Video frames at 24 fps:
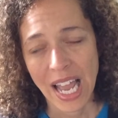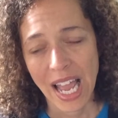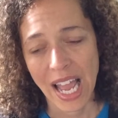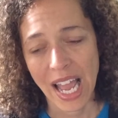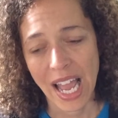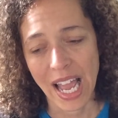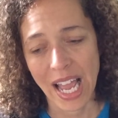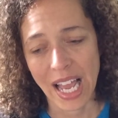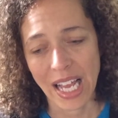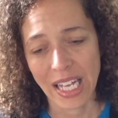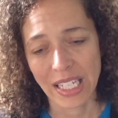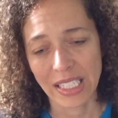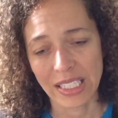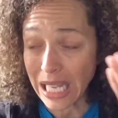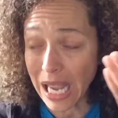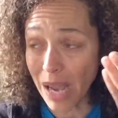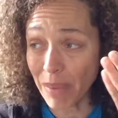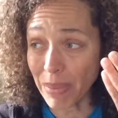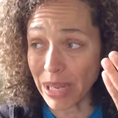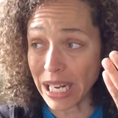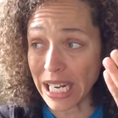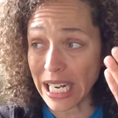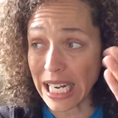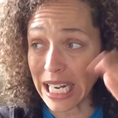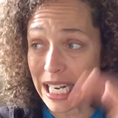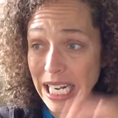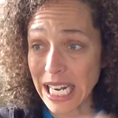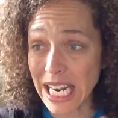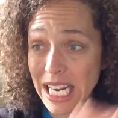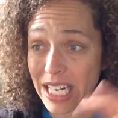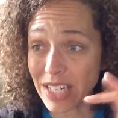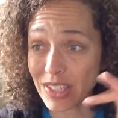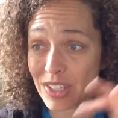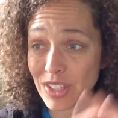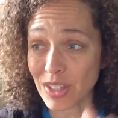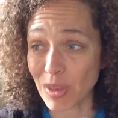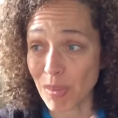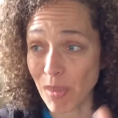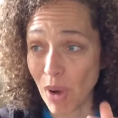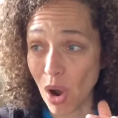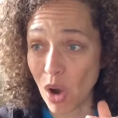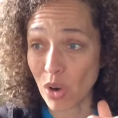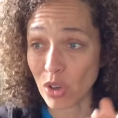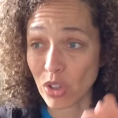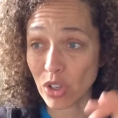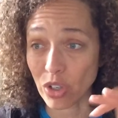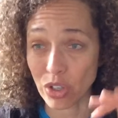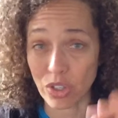And I mean, Nina
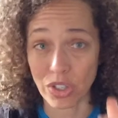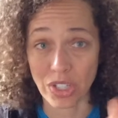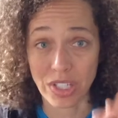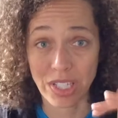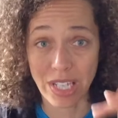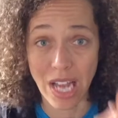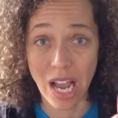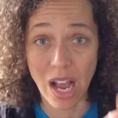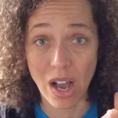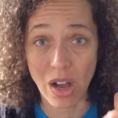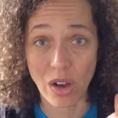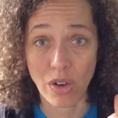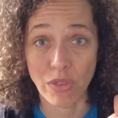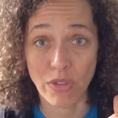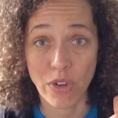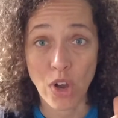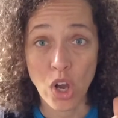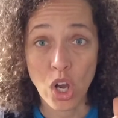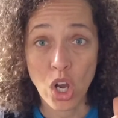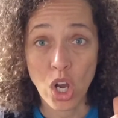Simone herself